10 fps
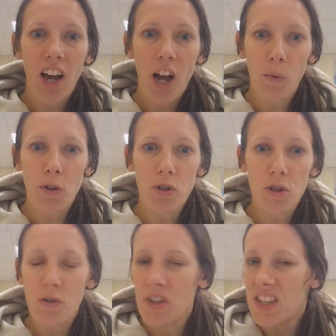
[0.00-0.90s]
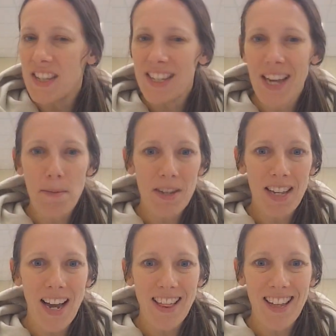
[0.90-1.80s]
I want you to do the same
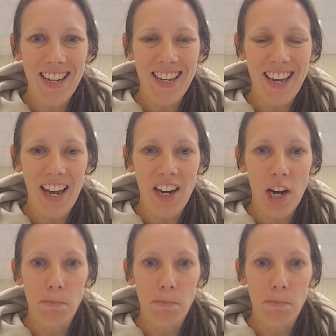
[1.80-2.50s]
exact thing again.